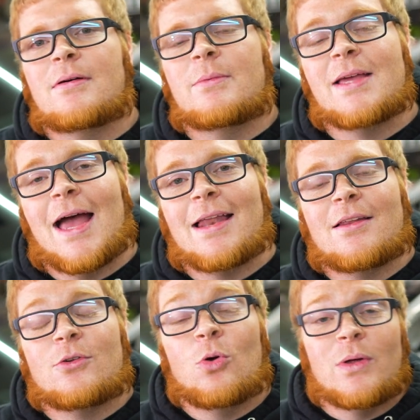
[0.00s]
we got
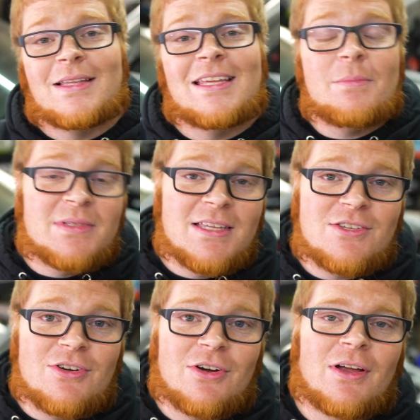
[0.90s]
coolant tip
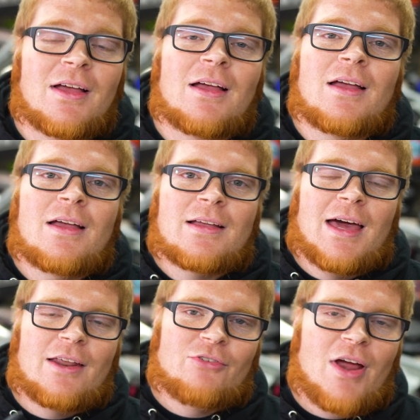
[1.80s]
sensor,
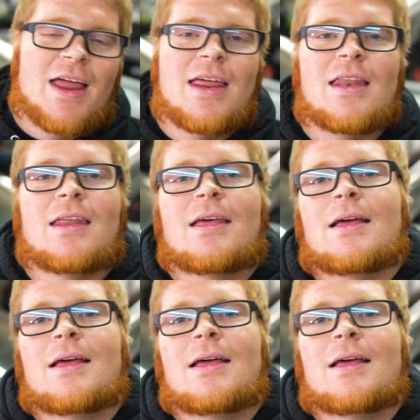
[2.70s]
got to drain it.